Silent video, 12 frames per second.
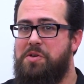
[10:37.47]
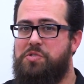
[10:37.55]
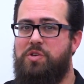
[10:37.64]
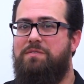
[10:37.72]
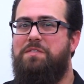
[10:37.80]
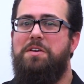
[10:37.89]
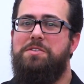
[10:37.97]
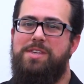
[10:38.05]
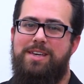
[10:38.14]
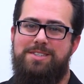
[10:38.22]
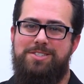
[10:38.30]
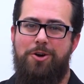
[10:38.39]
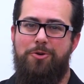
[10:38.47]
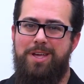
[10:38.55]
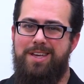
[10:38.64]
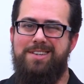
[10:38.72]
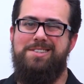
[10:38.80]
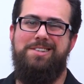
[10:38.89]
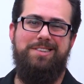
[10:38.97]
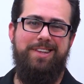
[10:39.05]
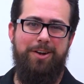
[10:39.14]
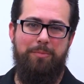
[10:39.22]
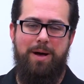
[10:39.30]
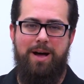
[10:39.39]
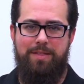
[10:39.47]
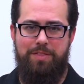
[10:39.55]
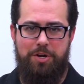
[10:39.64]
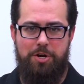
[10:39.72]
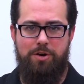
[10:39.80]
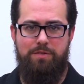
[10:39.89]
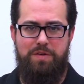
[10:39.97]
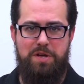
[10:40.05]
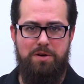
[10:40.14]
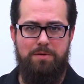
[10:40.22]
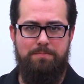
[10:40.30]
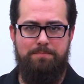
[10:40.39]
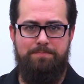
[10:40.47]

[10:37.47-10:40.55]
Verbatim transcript: so it feels like Sony is a little behind the curve here.